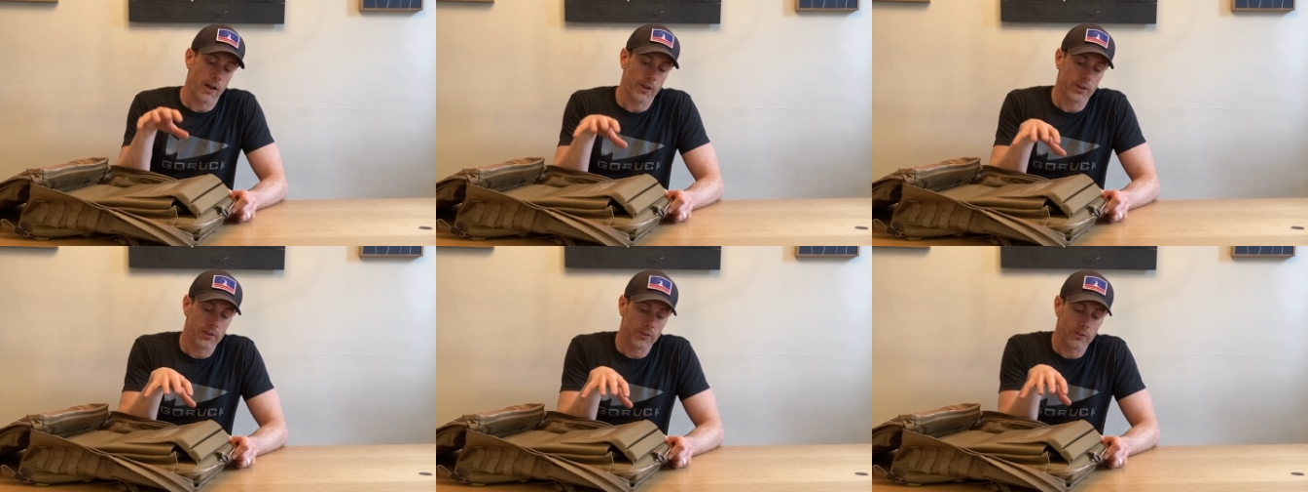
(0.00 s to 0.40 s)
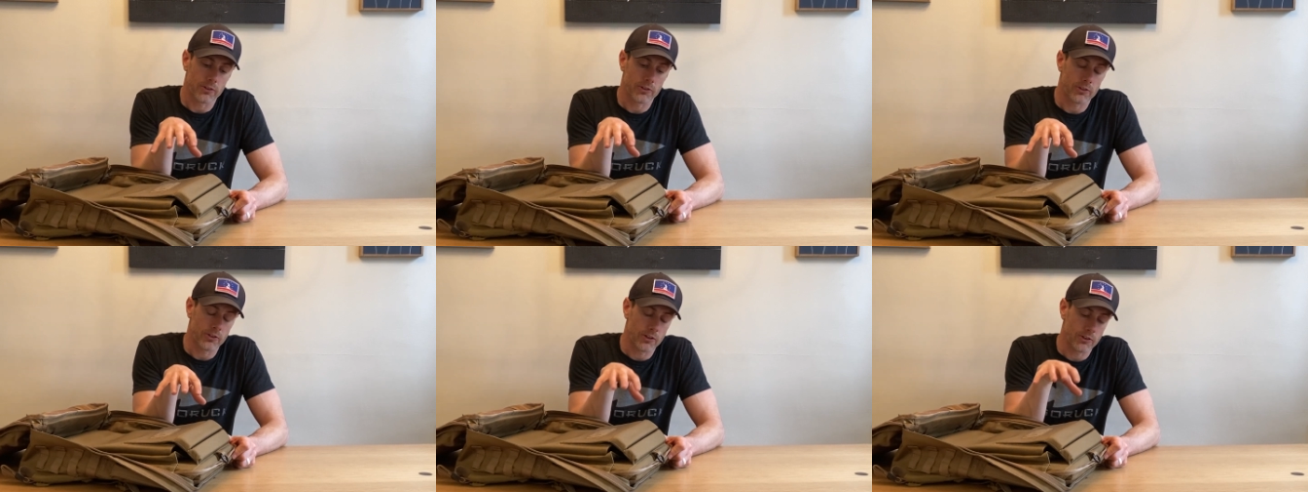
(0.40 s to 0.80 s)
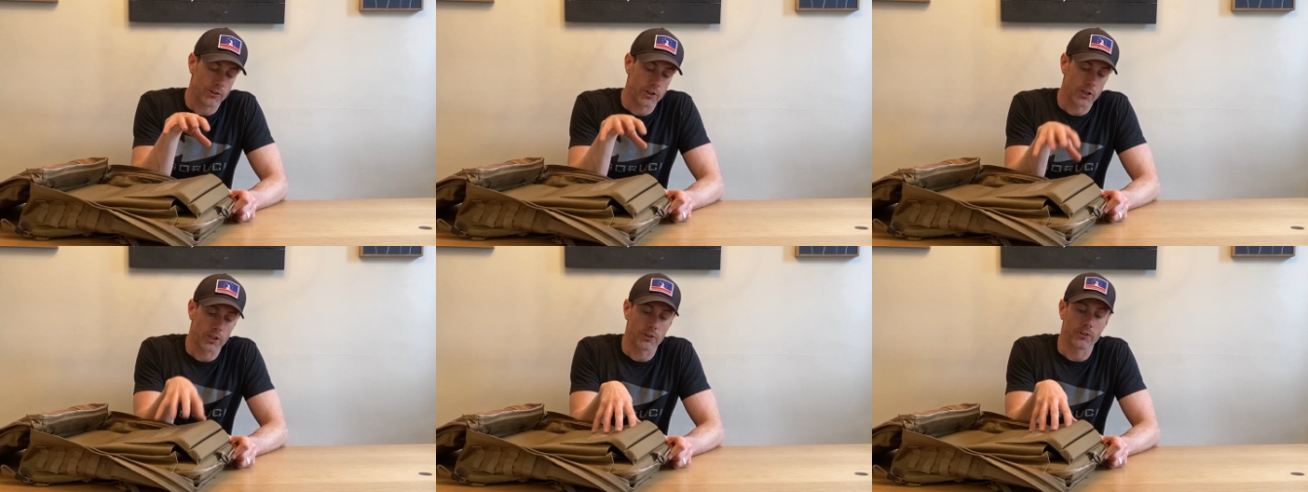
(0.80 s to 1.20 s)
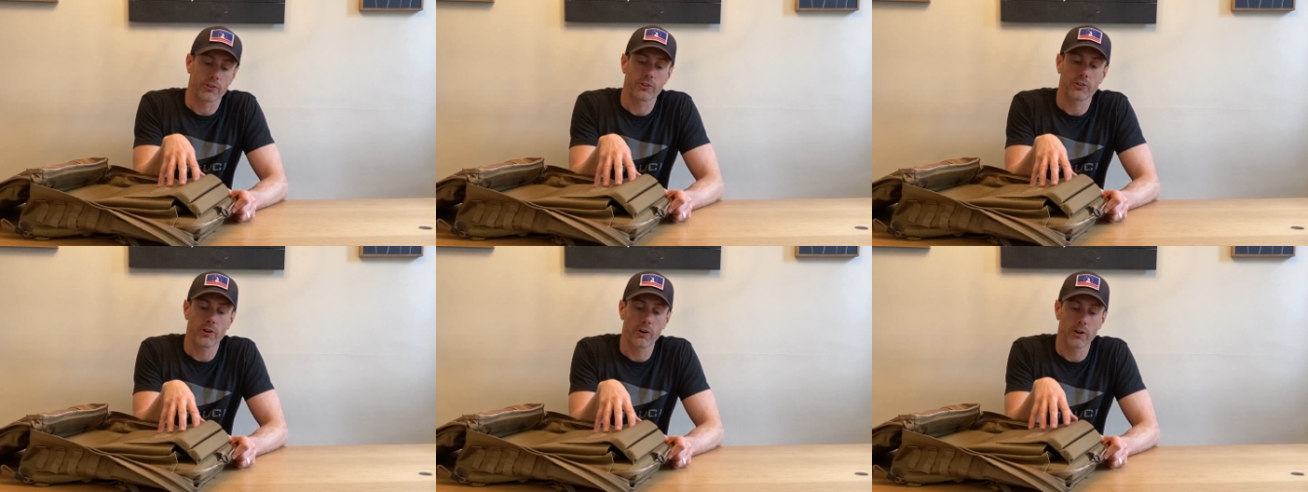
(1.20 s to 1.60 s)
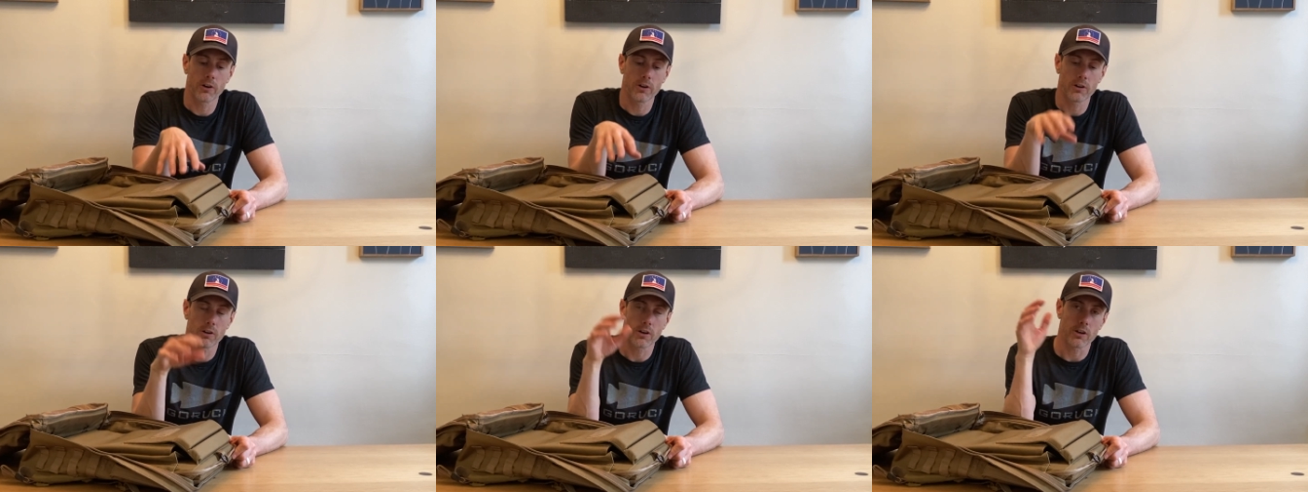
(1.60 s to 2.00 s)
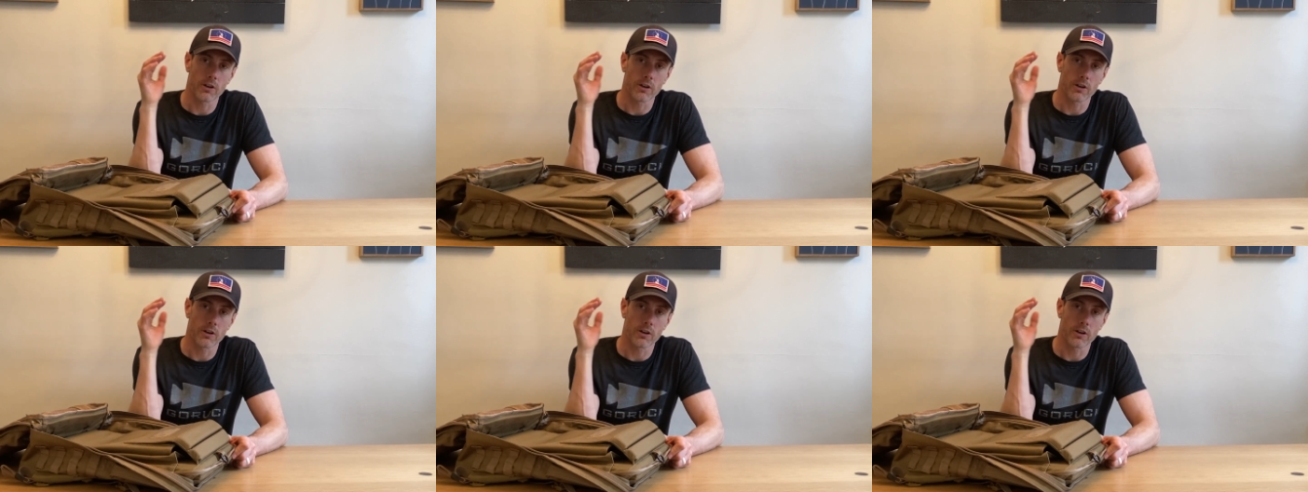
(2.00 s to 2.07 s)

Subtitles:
is the concern